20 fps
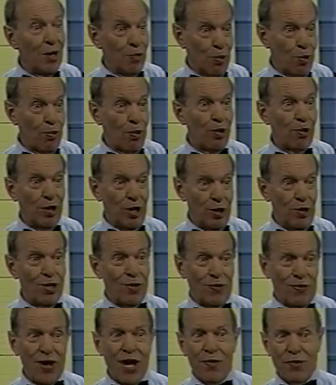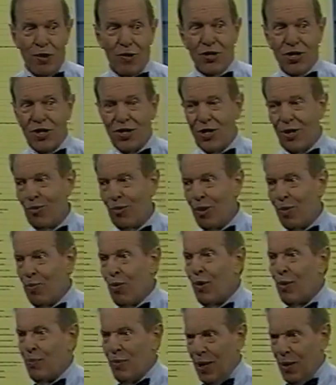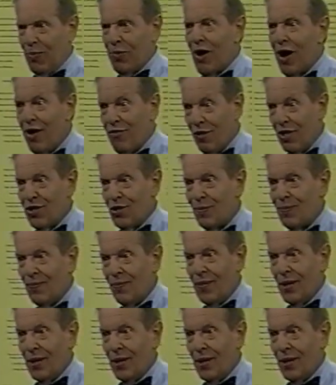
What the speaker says: where we're going to use a FIFO system to report big profits.